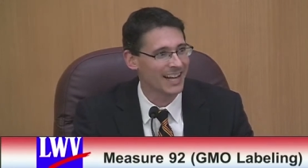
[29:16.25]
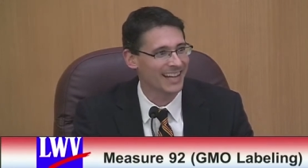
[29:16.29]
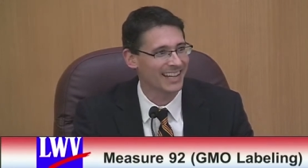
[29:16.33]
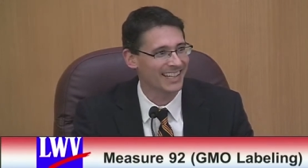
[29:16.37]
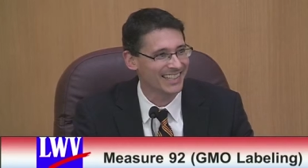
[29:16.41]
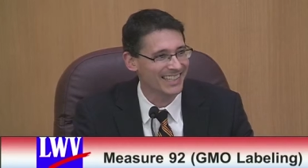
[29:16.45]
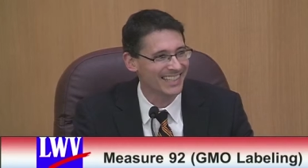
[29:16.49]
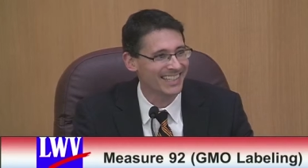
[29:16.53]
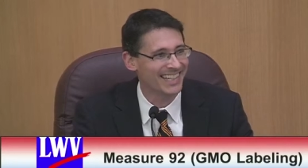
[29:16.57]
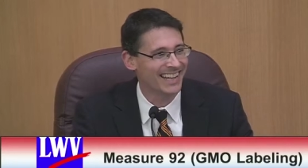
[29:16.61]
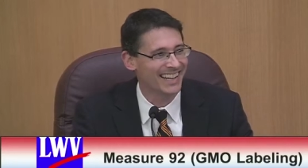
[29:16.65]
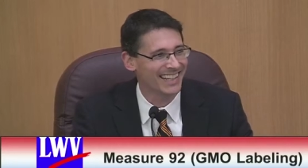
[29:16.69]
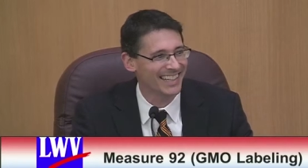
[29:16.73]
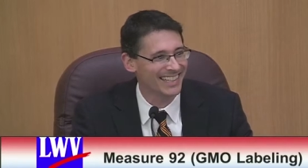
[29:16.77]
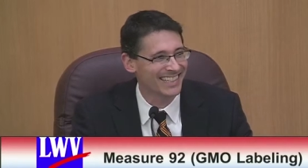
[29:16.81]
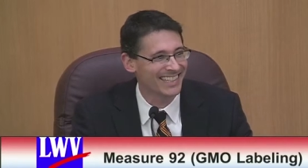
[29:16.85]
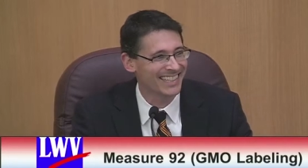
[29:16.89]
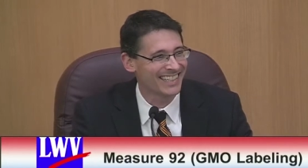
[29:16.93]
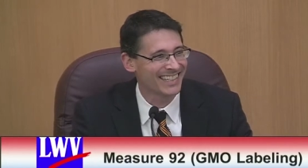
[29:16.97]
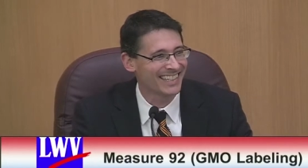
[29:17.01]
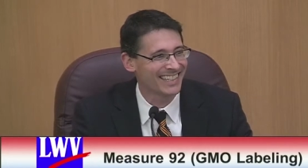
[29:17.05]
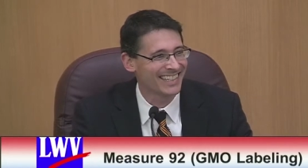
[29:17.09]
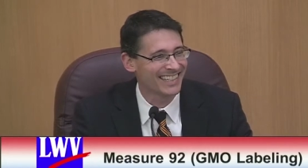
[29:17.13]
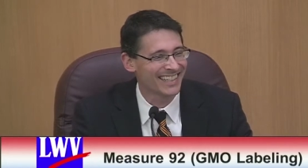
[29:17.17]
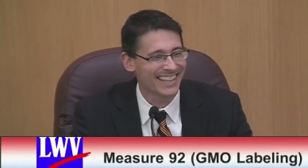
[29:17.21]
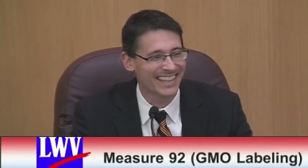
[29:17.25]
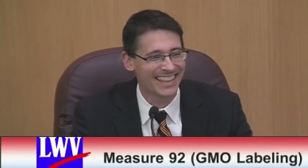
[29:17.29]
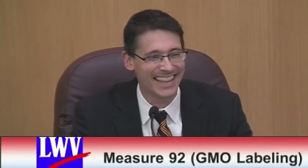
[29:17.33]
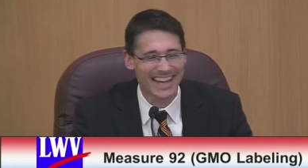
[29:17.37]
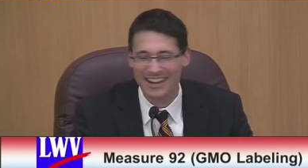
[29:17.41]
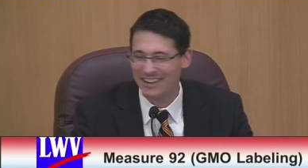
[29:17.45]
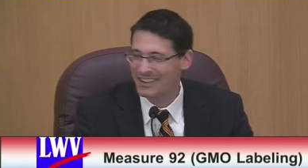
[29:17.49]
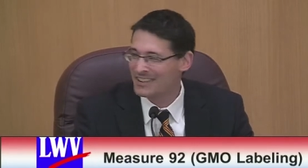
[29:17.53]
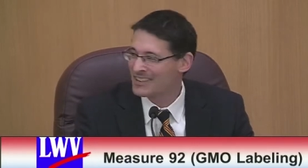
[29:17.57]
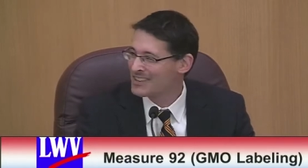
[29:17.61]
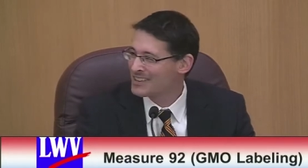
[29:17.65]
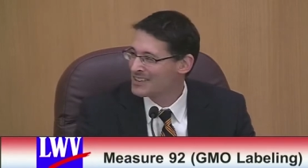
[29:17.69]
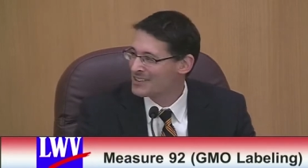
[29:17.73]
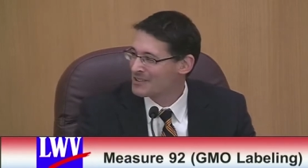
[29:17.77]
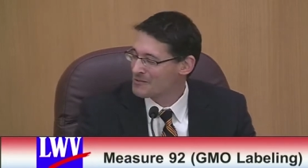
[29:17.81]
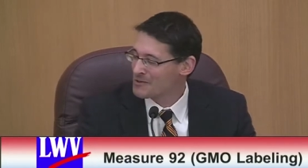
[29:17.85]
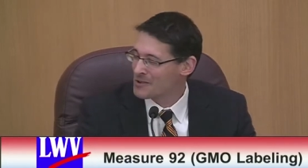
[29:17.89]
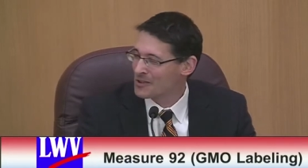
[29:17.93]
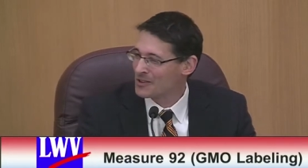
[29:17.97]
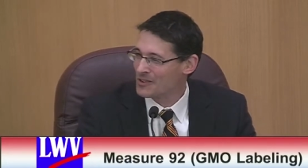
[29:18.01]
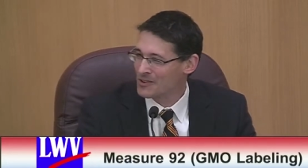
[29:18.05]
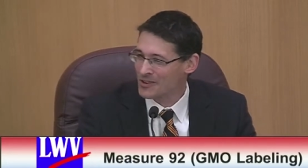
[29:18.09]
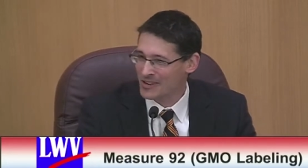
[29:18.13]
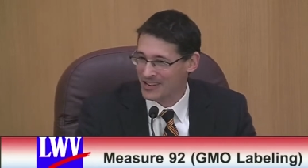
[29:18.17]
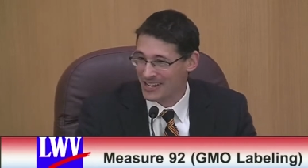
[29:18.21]
United States that
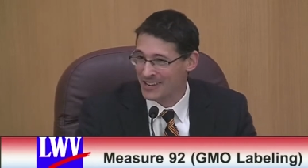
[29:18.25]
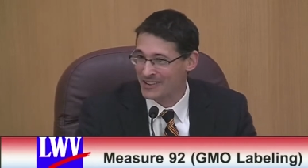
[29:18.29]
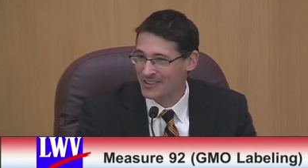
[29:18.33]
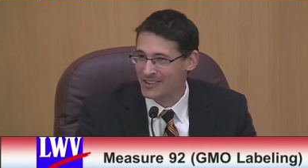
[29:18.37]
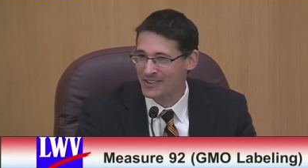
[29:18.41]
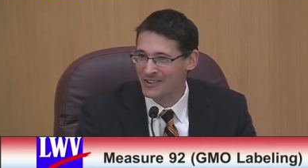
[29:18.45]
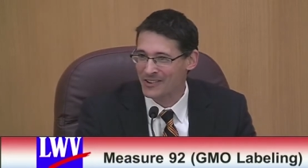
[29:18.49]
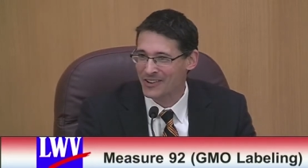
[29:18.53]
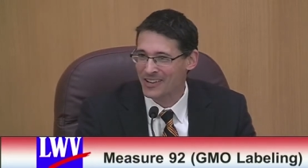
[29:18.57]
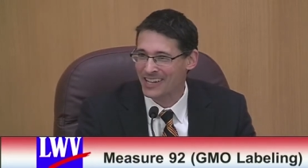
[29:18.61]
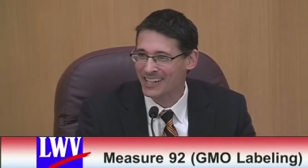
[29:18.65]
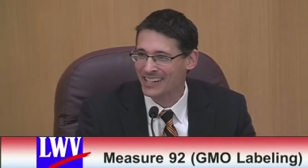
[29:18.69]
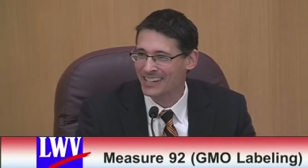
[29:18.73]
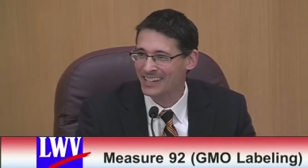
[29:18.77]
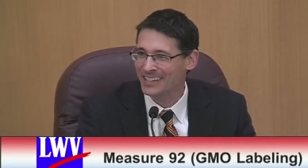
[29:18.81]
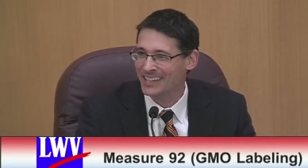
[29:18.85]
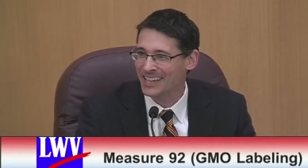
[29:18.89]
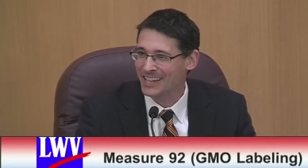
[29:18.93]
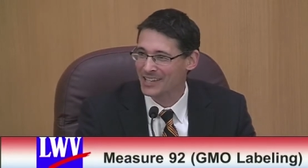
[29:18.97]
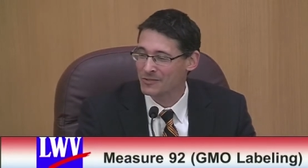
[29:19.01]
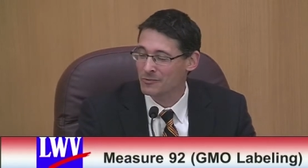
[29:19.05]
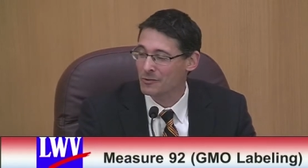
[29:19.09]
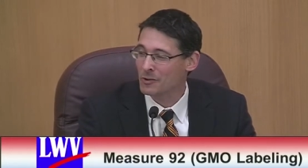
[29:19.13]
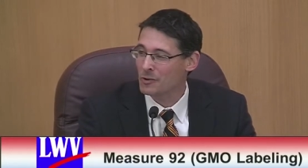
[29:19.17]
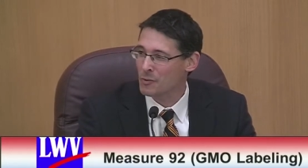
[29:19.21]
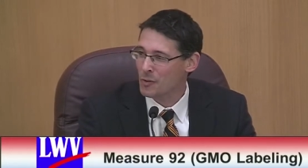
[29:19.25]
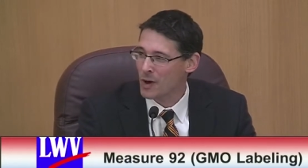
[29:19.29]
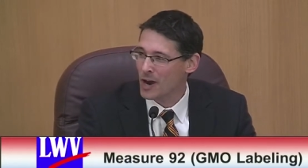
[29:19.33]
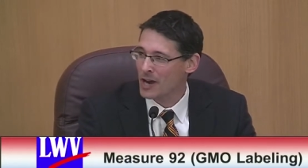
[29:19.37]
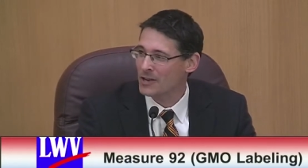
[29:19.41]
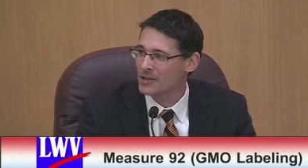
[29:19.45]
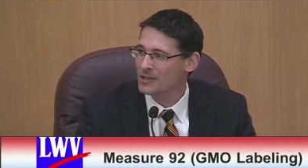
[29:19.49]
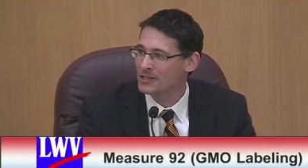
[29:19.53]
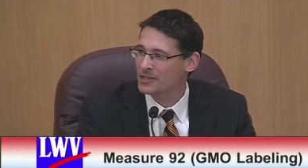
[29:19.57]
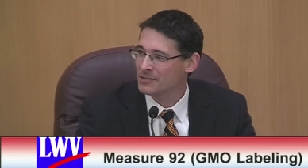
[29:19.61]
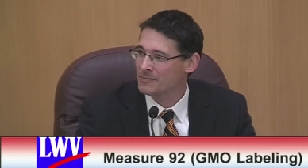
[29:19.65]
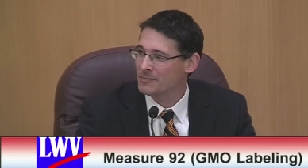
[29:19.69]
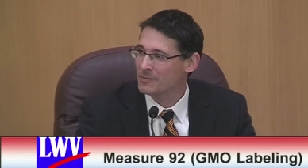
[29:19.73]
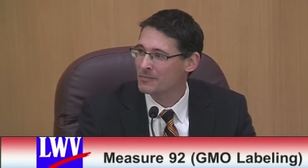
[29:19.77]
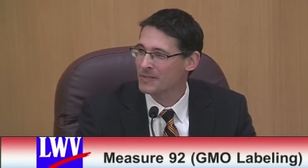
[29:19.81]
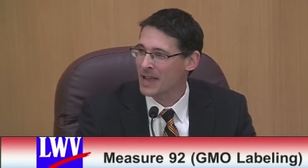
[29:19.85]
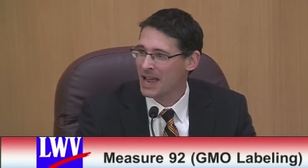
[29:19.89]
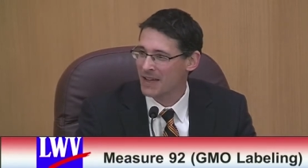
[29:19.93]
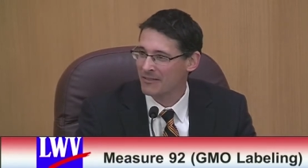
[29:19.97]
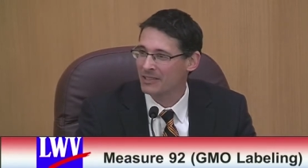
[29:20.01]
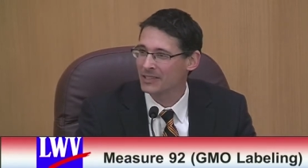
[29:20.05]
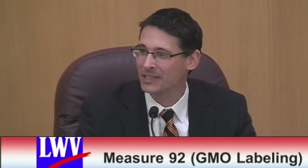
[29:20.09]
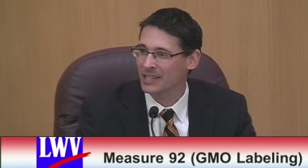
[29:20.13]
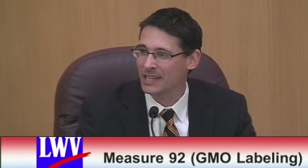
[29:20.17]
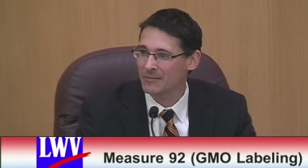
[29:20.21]
will, or here in Oregon, that is required to
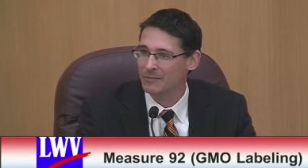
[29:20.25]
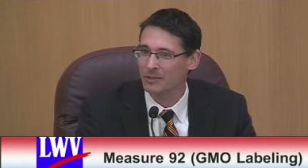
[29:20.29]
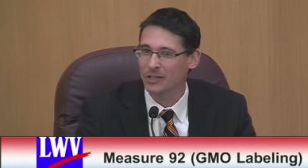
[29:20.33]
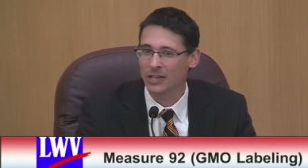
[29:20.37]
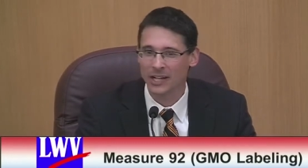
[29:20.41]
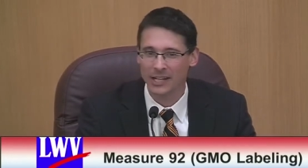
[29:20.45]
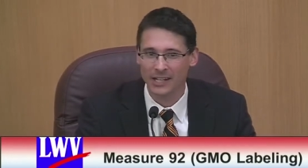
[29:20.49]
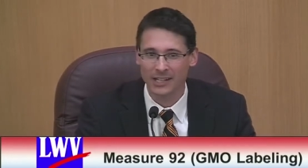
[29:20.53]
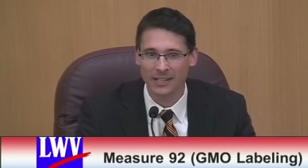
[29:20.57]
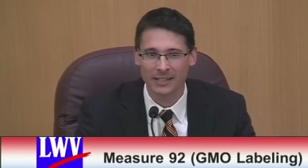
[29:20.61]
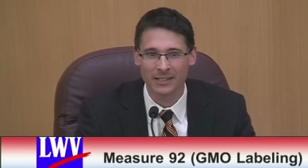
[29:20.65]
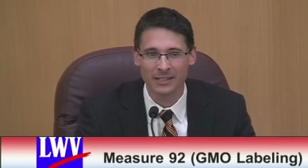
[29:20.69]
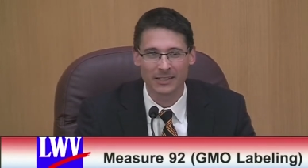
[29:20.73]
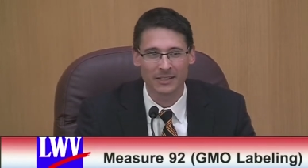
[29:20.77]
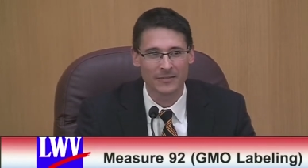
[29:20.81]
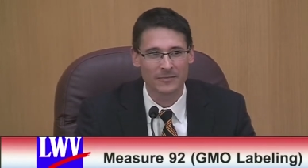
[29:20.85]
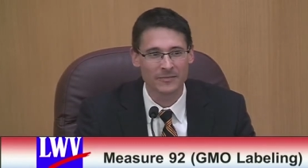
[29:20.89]
have a label on it,